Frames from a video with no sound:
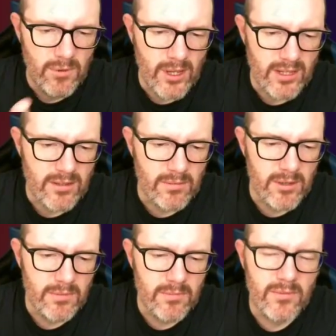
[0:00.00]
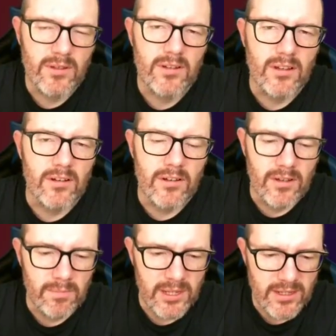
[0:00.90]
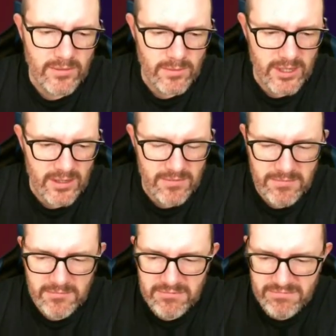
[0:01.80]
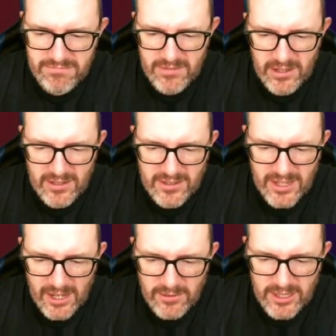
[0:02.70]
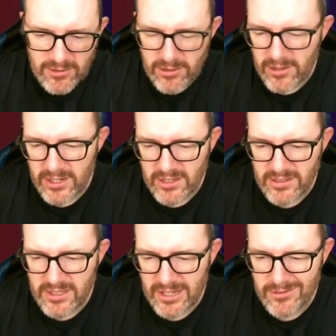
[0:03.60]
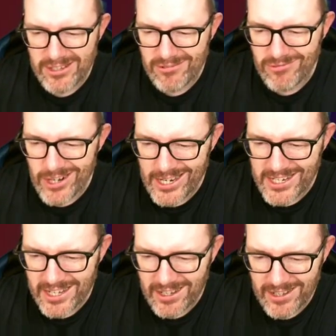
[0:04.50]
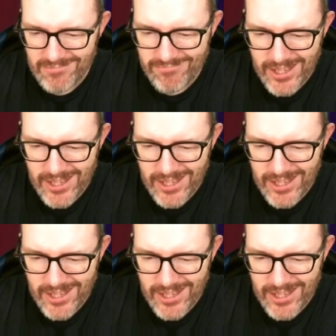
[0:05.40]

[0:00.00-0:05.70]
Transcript: Okay, so I'm going to look at players we've kind of scouted or got on our scouting radar.